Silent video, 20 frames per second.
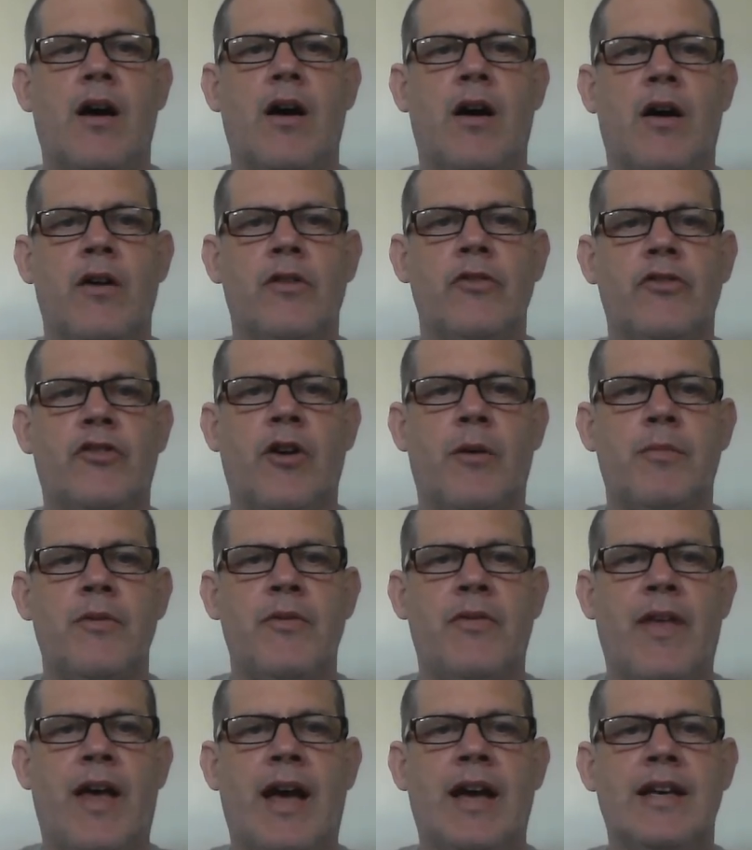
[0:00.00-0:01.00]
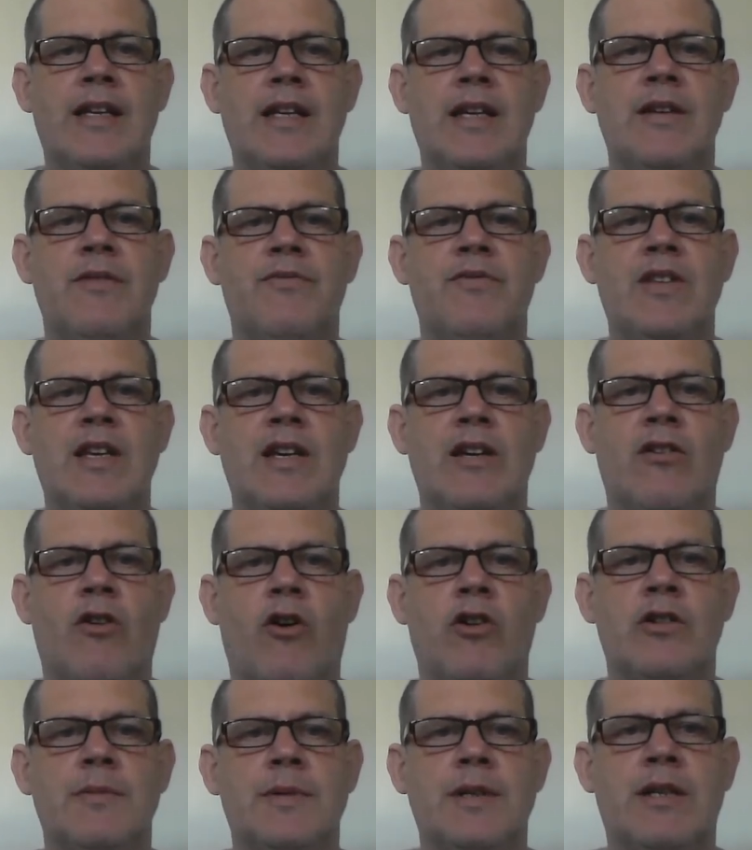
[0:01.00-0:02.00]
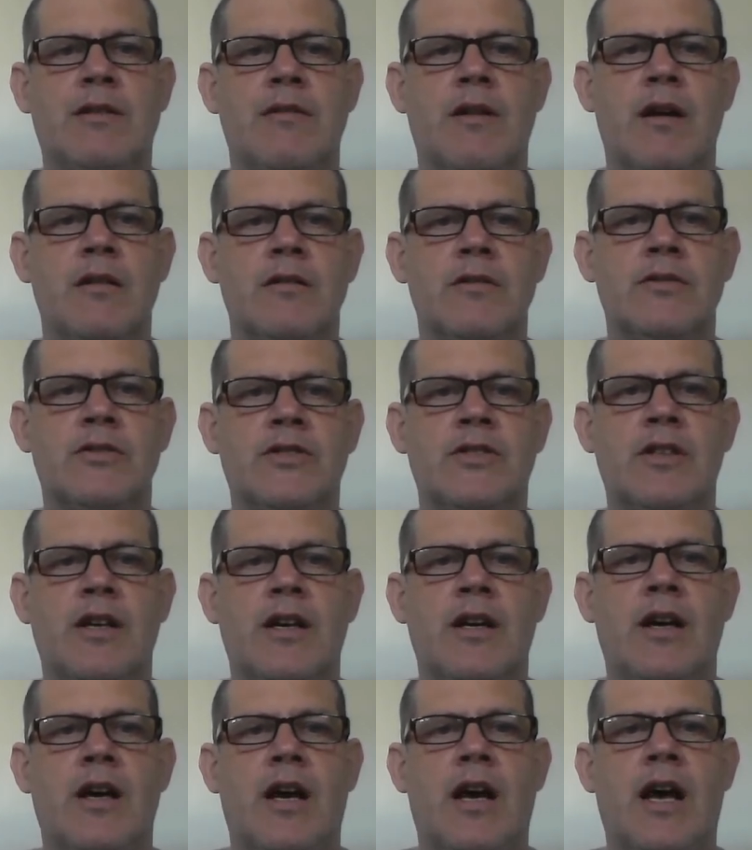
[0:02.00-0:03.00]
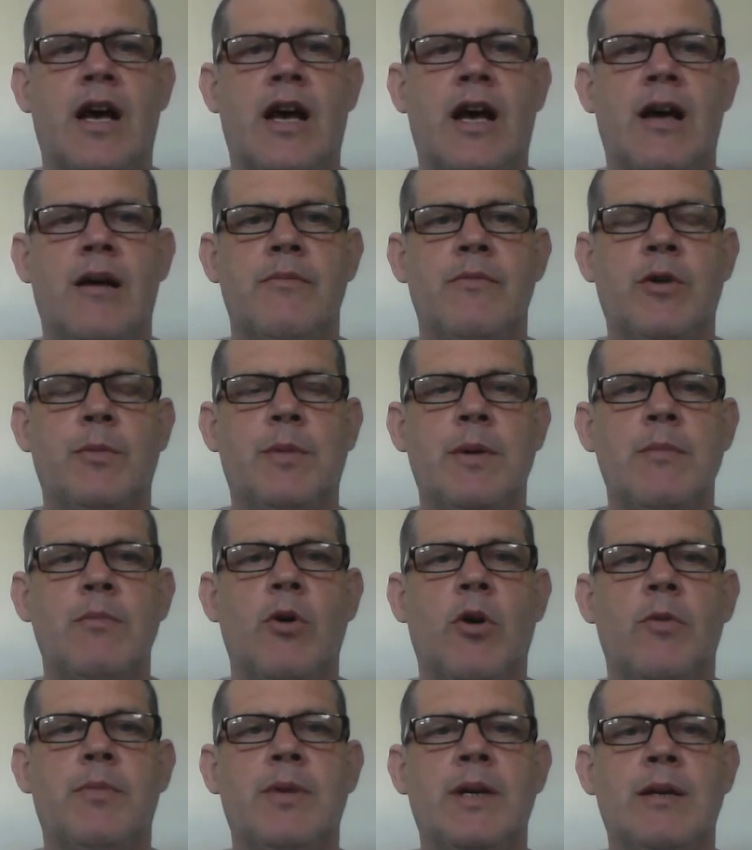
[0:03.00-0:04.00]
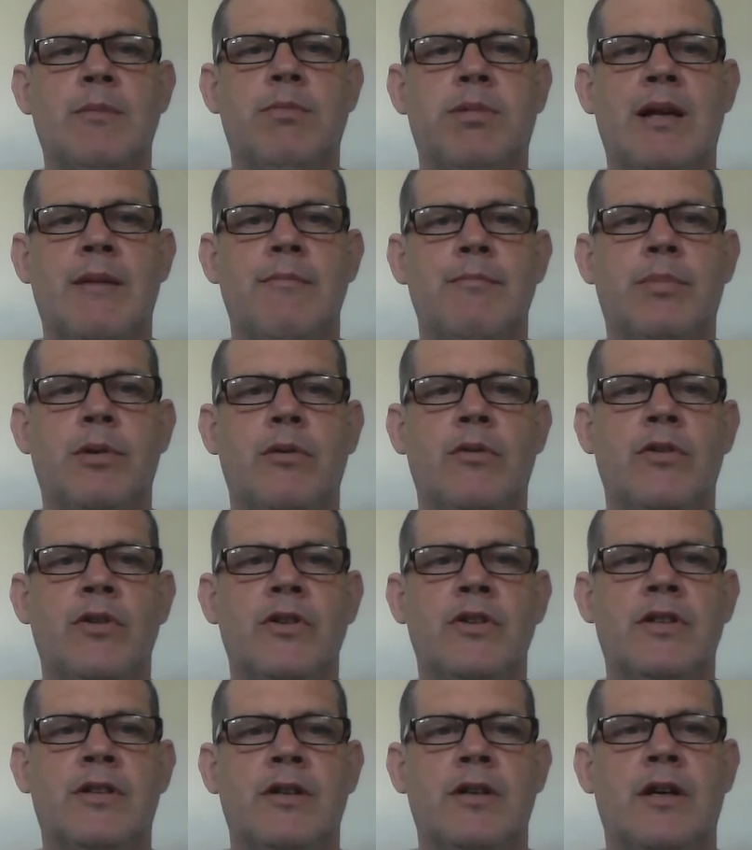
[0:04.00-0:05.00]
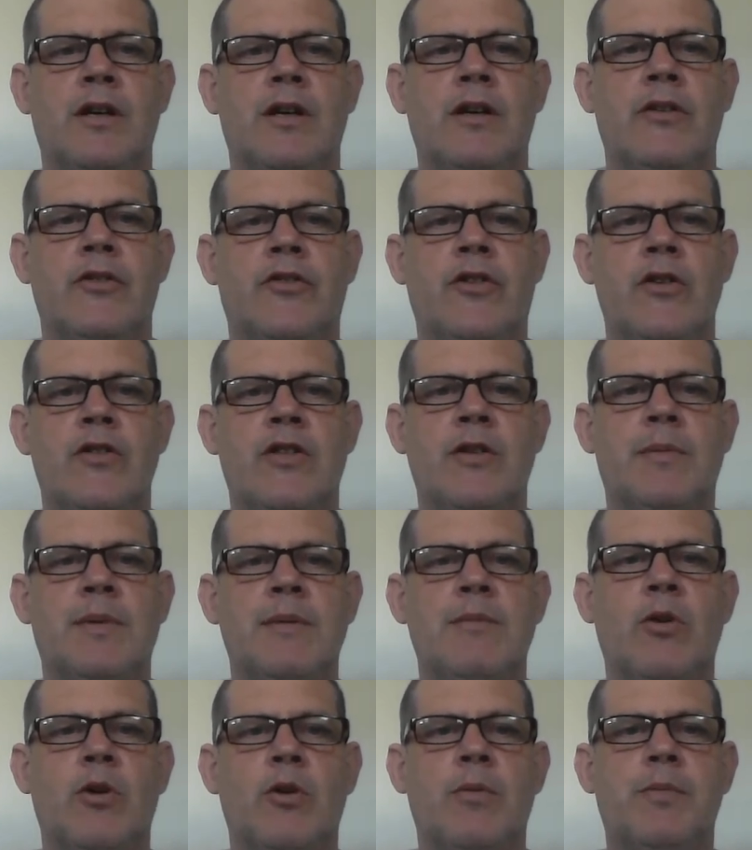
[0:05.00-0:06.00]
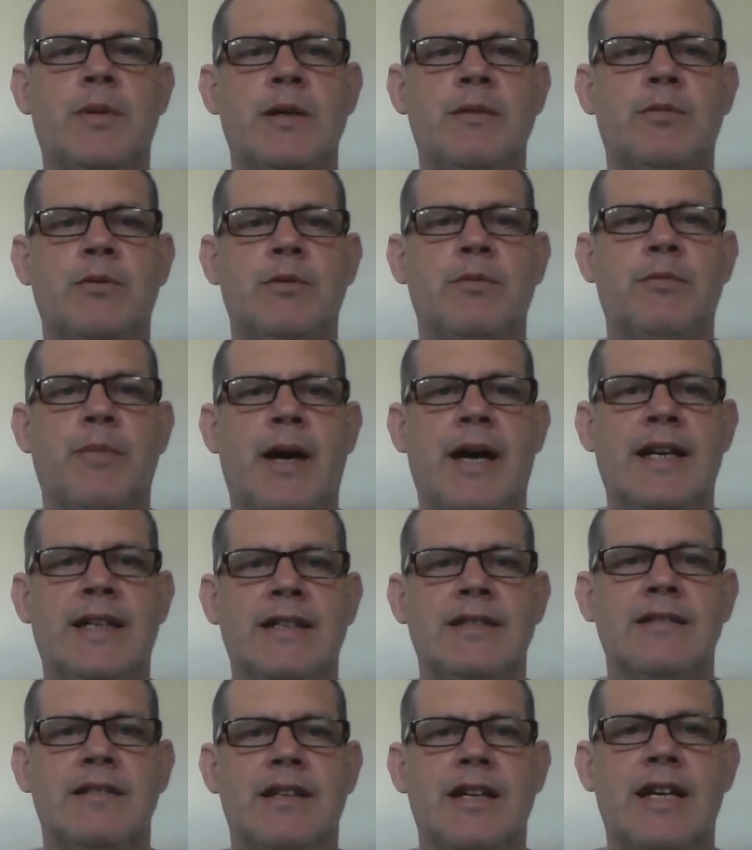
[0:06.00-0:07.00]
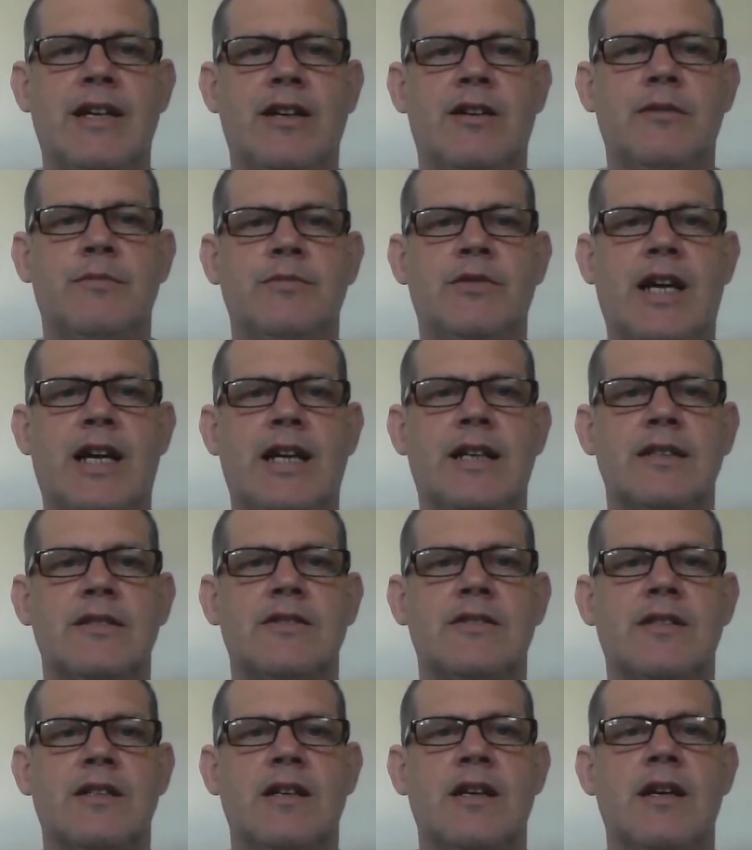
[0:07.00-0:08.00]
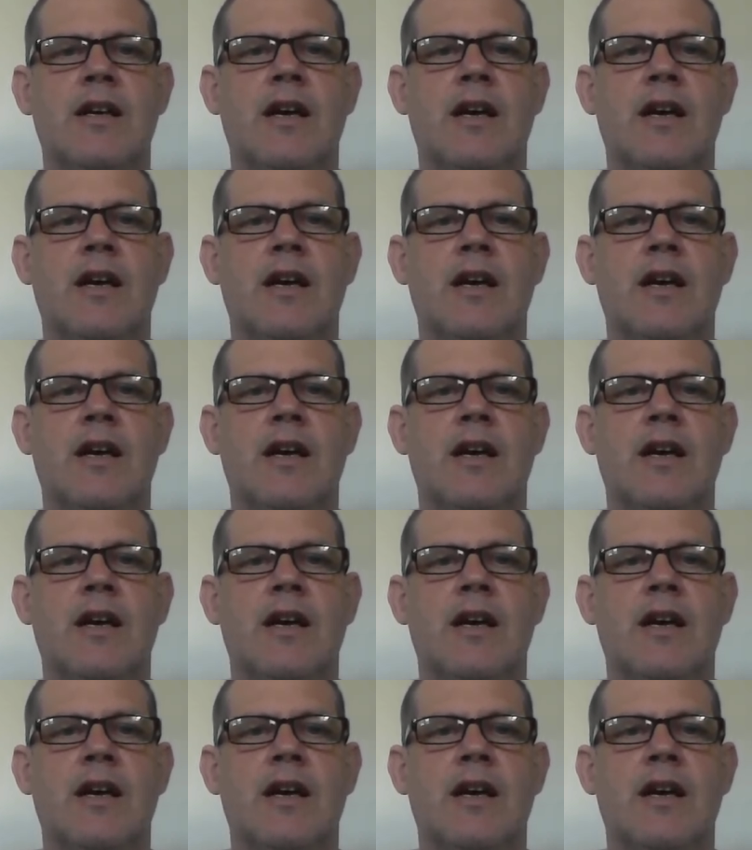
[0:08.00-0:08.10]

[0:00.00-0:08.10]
On top of that, if the economy grows, there'll be more people employed, so there'll be more people paying income tax.